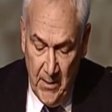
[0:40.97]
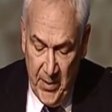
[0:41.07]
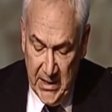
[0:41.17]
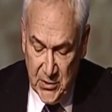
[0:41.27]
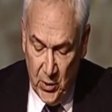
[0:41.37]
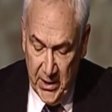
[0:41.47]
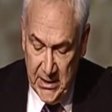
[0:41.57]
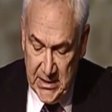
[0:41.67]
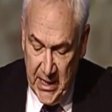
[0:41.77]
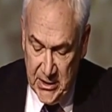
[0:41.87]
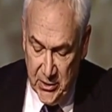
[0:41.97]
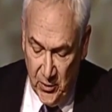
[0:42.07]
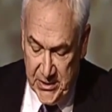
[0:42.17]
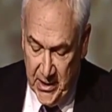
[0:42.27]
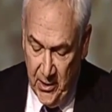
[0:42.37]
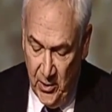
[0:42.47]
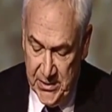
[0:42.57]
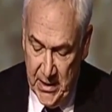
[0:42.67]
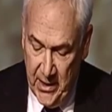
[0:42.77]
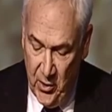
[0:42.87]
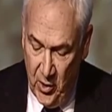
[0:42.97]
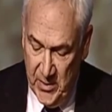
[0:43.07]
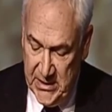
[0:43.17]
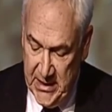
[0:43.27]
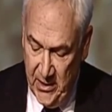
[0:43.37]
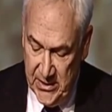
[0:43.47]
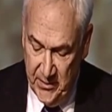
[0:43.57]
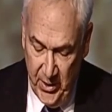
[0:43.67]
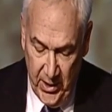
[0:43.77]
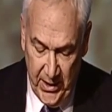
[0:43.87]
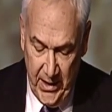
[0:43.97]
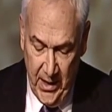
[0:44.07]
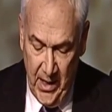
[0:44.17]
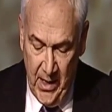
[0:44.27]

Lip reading: Pete's organizational skills and Kermit's sales ability